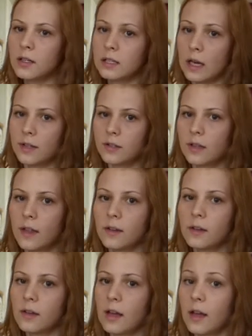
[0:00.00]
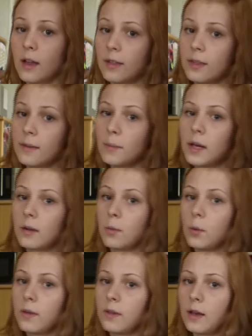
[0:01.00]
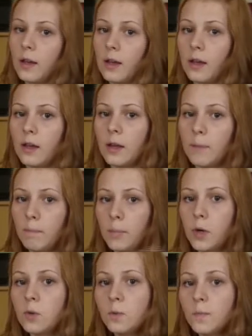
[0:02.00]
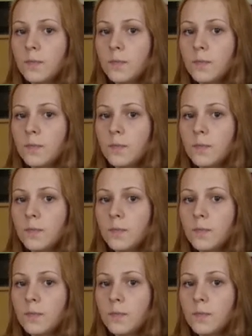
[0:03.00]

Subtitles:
tied together at the back with a bow.